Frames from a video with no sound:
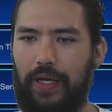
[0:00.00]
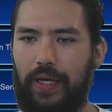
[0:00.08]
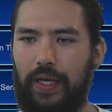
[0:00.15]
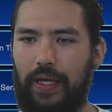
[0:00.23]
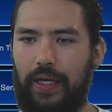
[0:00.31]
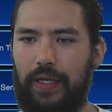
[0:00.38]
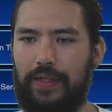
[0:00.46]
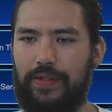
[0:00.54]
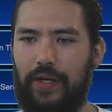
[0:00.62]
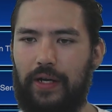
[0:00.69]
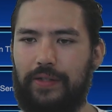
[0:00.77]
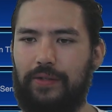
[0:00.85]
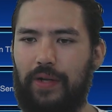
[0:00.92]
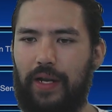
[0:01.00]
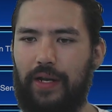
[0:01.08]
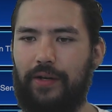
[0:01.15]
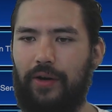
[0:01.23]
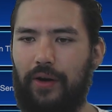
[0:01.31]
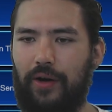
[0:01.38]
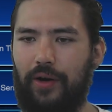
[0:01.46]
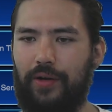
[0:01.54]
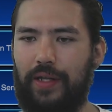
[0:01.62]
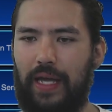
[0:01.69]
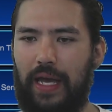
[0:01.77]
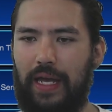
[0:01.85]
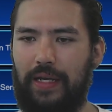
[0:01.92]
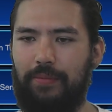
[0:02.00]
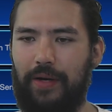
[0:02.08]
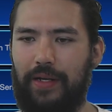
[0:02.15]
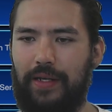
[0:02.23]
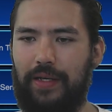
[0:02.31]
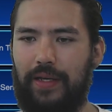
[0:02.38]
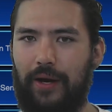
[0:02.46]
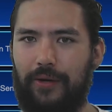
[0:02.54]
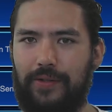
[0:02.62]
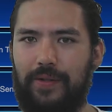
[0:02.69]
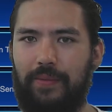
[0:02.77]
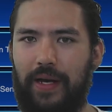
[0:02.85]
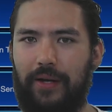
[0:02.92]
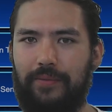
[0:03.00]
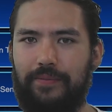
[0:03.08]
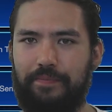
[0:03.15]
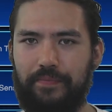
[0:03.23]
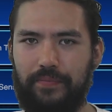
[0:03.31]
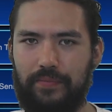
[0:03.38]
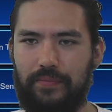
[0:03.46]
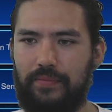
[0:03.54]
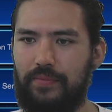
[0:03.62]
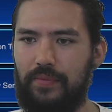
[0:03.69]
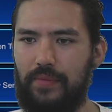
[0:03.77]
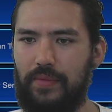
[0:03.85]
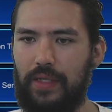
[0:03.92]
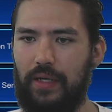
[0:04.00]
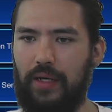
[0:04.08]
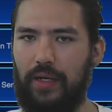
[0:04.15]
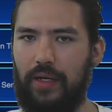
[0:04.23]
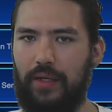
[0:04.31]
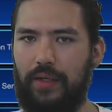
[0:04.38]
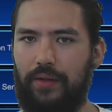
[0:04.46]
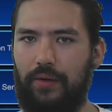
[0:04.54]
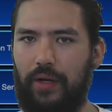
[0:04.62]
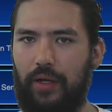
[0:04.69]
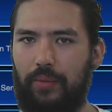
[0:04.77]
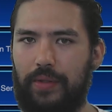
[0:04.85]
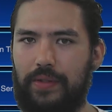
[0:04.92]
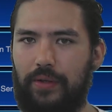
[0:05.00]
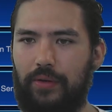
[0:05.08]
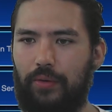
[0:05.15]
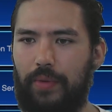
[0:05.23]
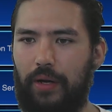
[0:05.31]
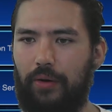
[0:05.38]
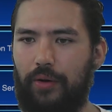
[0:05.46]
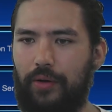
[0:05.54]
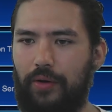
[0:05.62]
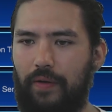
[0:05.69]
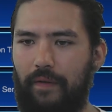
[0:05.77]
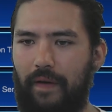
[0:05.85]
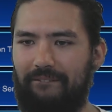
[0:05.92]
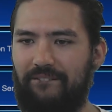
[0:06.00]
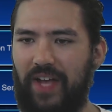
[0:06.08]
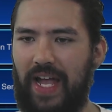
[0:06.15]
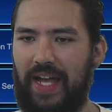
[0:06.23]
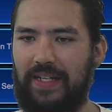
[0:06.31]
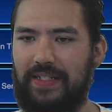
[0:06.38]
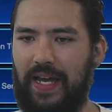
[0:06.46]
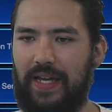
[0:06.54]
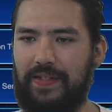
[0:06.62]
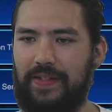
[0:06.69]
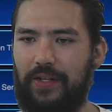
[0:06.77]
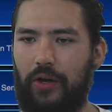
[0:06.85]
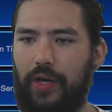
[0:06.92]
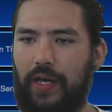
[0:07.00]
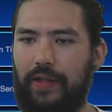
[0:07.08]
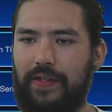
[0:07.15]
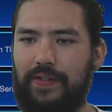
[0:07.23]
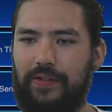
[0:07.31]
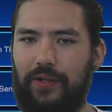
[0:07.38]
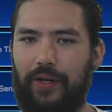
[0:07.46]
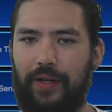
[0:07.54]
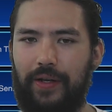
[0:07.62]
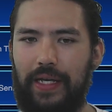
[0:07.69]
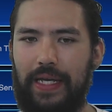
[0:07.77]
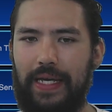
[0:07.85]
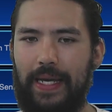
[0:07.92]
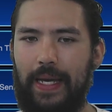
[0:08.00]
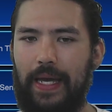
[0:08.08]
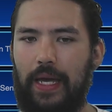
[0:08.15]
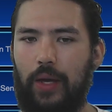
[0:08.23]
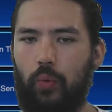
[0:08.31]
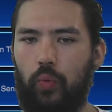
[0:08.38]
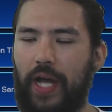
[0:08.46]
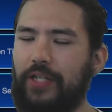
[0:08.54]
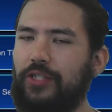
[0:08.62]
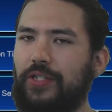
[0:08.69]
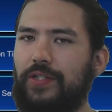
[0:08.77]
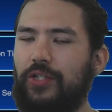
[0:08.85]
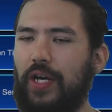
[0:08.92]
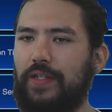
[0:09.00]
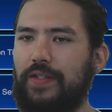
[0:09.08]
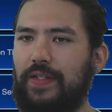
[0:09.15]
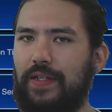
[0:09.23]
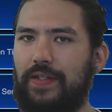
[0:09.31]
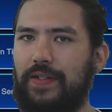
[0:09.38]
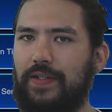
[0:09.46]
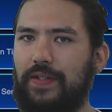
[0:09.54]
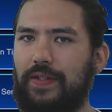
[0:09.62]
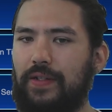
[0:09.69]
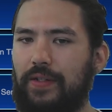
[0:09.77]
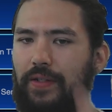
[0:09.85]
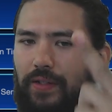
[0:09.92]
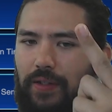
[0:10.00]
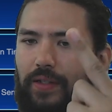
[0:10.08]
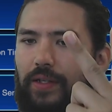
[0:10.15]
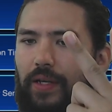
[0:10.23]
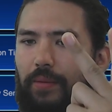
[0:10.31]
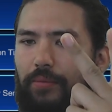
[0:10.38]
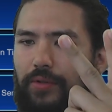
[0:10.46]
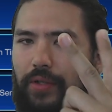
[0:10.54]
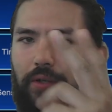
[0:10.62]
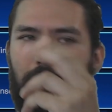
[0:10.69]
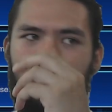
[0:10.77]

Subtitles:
It is also not a card that anybody cares about. Another Elemental Hero Mariner. Fantastic. Okay, this is good. Righteous Justice. Number 2.